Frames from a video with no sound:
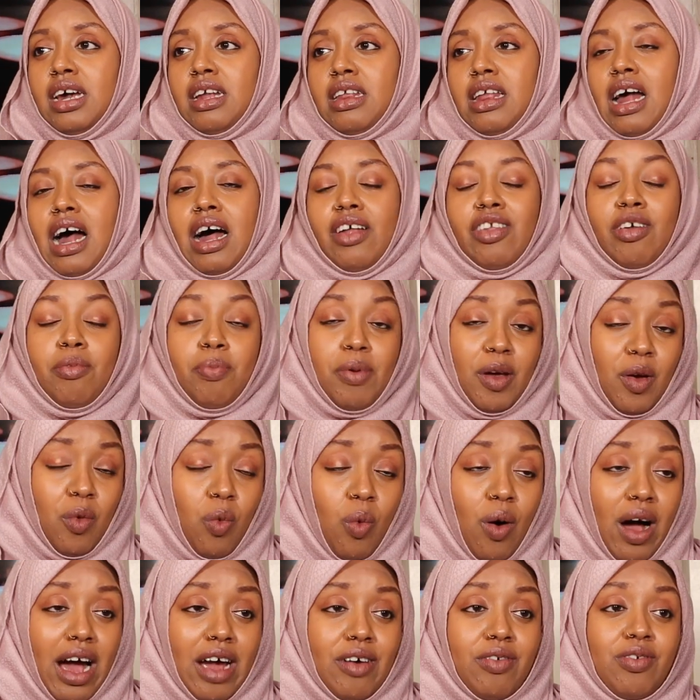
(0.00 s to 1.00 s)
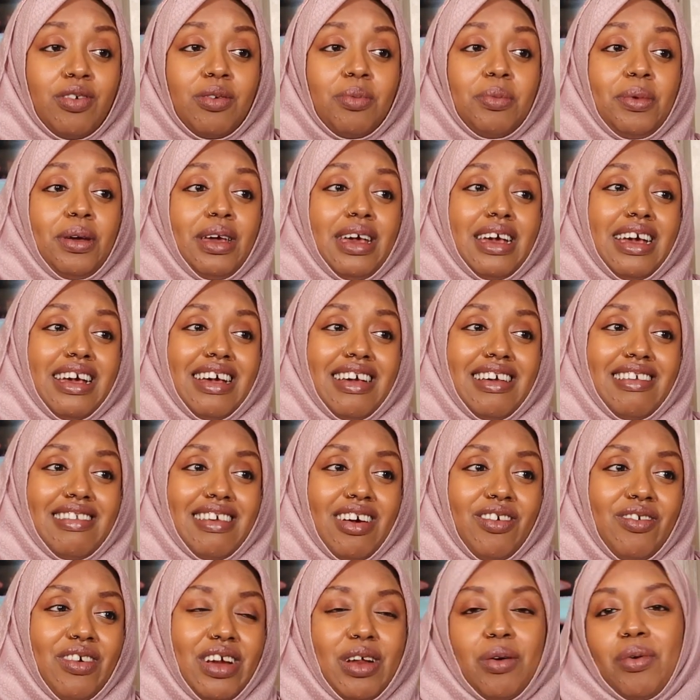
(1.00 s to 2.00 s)
The other big why for me is
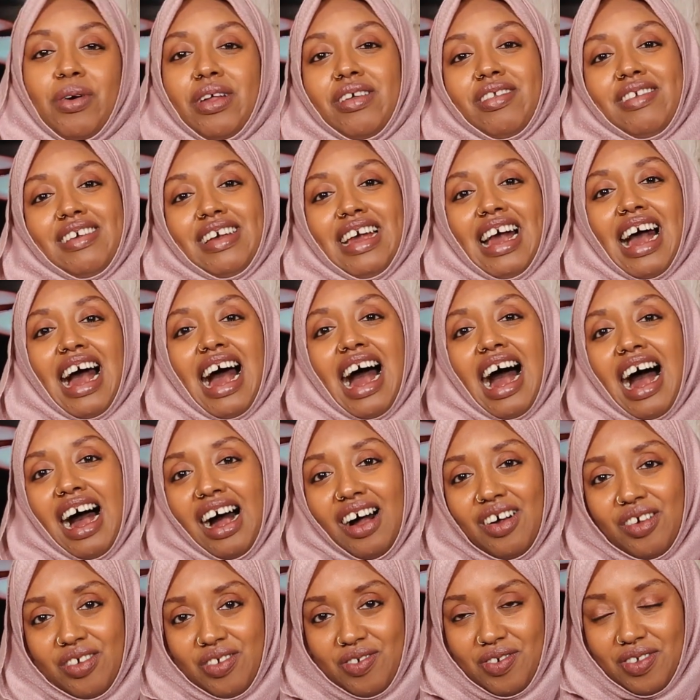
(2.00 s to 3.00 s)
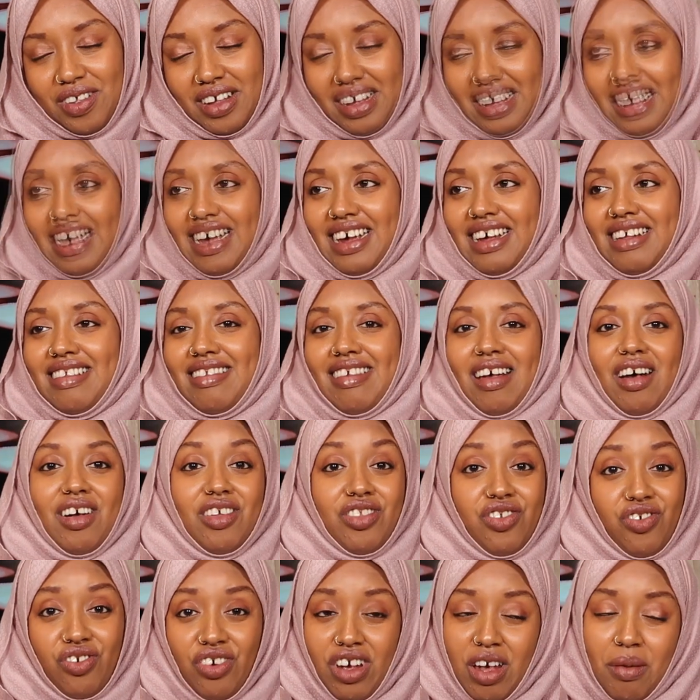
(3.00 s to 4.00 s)
I really wanted to get a house for the kids, our
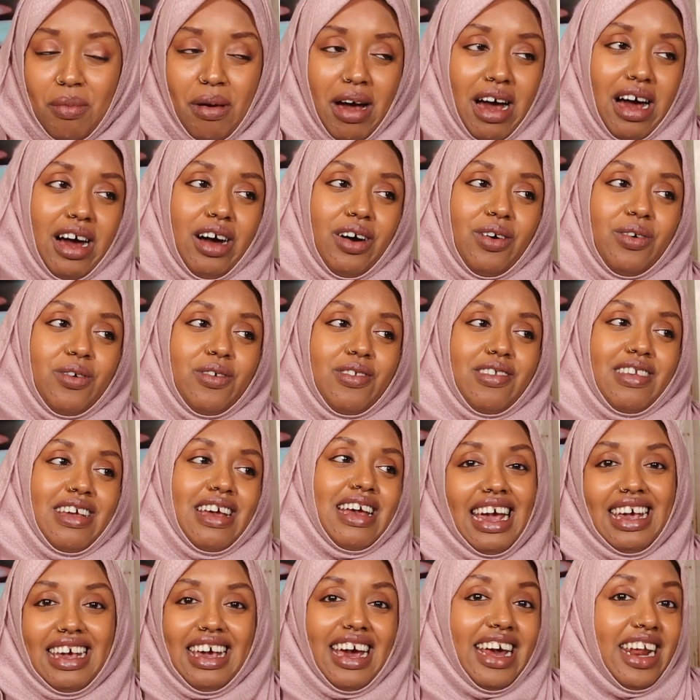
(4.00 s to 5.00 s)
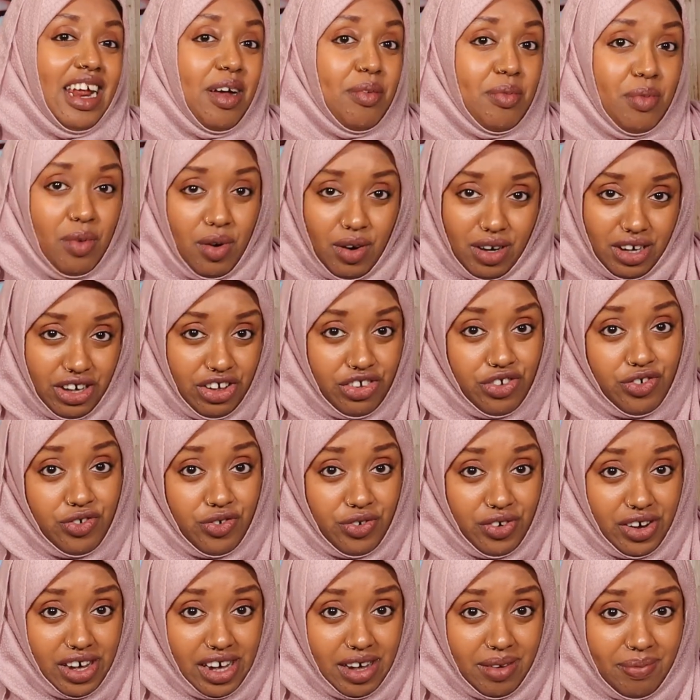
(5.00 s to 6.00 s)
dream house, and get it mortgage
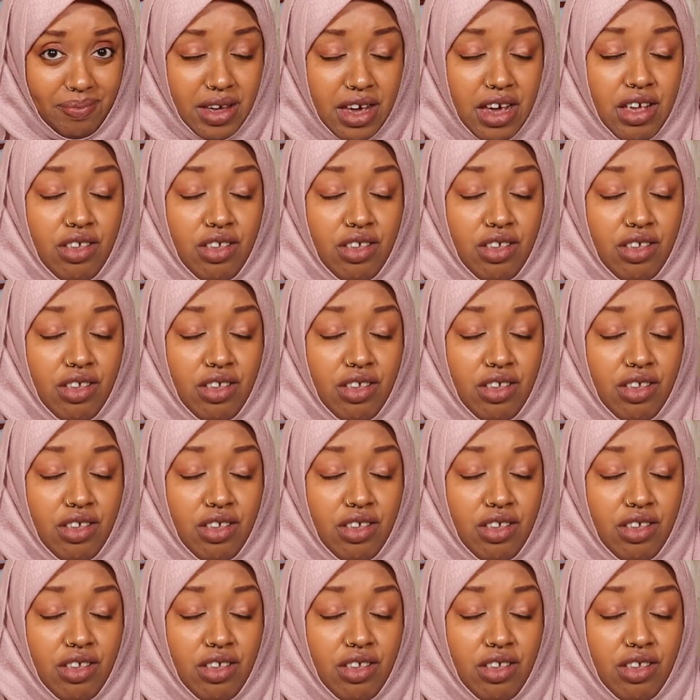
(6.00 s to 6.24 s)
free.